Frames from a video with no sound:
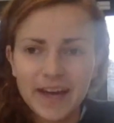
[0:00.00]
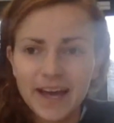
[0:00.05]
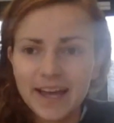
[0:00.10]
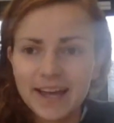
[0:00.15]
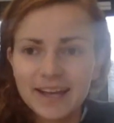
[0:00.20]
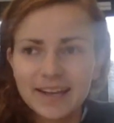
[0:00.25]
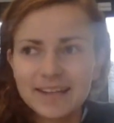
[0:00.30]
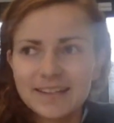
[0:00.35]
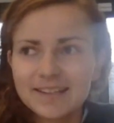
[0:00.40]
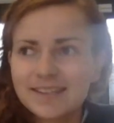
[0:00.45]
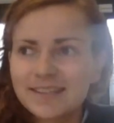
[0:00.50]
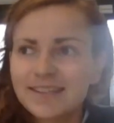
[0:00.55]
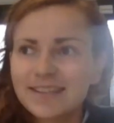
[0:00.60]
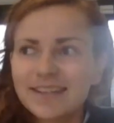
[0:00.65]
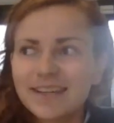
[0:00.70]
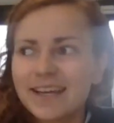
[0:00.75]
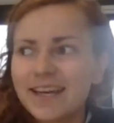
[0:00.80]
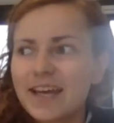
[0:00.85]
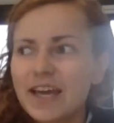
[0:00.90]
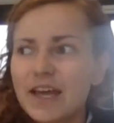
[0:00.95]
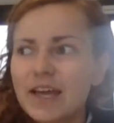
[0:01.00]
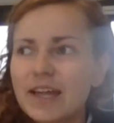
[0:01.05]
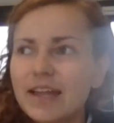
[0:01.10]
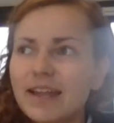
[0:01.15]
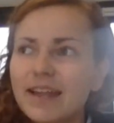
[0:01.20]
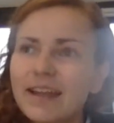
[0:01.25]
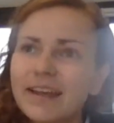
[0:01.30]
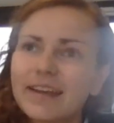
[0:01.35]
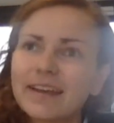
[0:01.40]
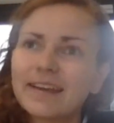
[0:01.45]
And
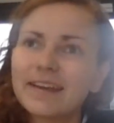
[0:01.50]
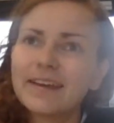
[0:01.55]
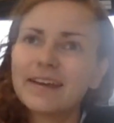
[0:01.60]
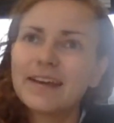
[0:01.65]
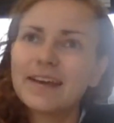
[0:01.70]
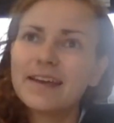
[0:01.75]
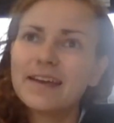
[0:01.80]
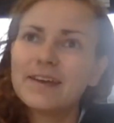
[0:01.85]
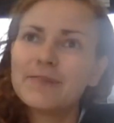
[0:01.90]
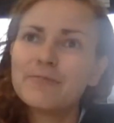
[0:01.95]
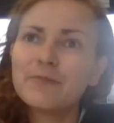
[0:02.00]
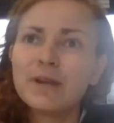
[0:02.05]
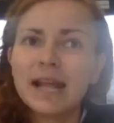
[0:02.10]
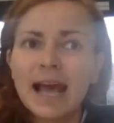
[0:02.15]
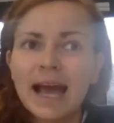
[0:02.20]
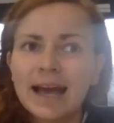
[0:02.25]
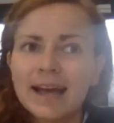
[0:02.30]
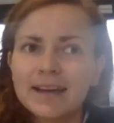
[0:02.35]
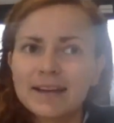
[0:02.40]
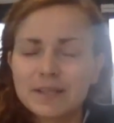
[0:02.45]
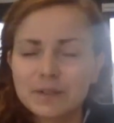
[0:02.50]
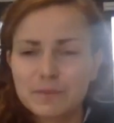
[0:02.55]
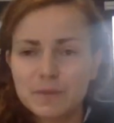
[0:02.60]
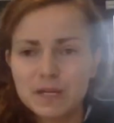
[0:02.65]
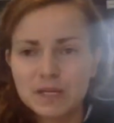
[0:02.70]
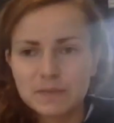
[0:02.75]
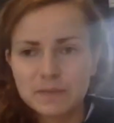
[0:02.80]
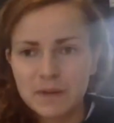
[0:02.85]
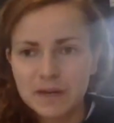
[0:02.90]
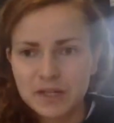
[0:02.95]
like it really angers
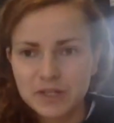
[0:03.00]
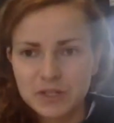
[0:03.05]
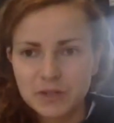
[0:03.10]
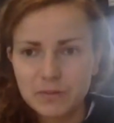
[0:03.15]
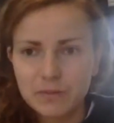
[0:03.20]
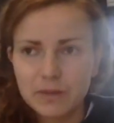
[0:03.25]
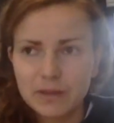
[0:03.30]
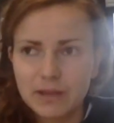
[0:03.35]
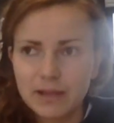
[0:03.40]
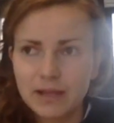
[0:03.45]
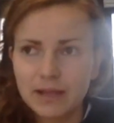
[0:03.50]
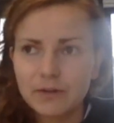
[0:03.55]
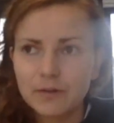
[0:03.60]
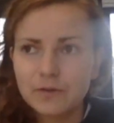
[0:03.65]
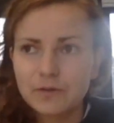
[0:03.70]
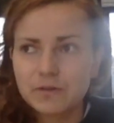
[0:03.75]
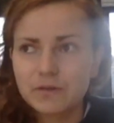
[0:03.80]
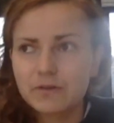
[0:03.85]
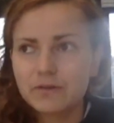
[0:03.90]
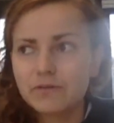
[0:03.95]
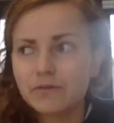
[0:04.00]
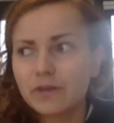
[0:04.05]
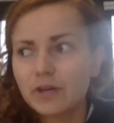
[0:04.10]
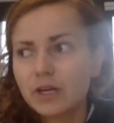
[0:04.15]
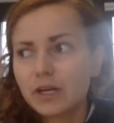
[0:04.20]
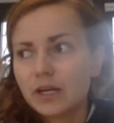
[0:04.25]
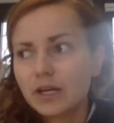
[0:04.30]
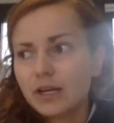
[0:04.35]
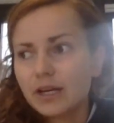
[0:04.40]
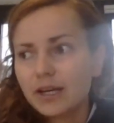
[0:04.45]
me, especially with like lots of
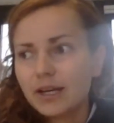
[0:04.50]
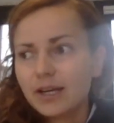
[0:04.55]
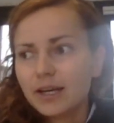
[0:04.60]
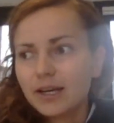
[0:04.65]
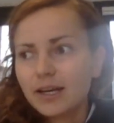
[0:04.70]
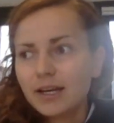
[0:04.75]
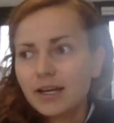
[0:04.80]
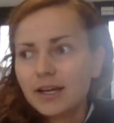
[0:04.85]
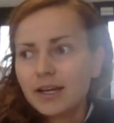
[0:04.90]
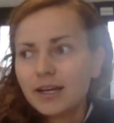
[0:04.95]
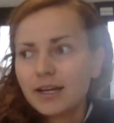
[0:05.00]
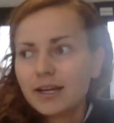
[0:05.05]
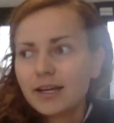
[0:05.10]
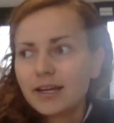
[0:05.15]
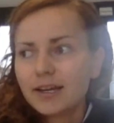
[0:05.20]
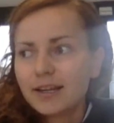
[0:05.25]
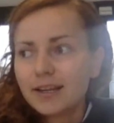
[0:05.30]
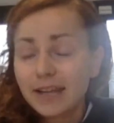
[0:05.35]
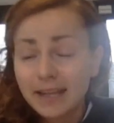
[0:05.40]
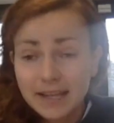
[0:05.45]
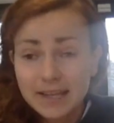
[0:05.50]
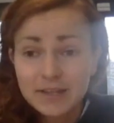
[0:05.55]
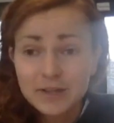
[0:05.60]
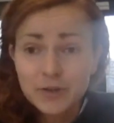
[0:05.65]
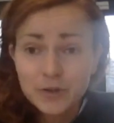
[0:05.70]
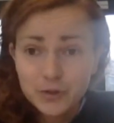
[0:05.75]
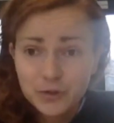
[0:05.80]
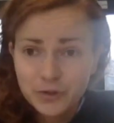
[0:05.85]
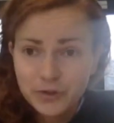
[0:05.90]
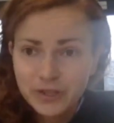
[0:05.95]
like in
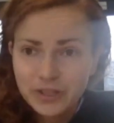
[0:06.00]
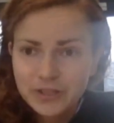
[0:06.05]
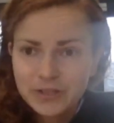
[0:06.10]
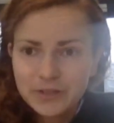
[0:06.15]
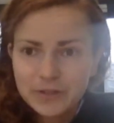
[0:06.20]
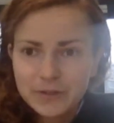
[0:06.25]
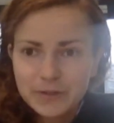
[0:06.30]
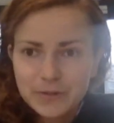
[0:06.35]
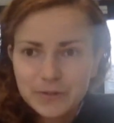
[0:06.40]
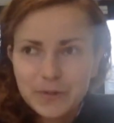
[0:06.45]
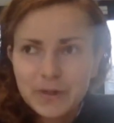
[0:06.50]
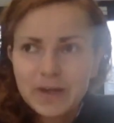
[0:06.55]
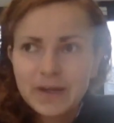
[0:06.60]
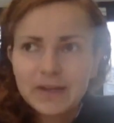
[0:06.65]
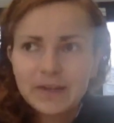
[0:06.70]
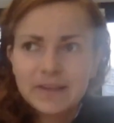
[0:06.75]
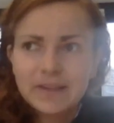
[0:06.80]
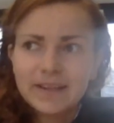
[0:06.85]
nutrition as well.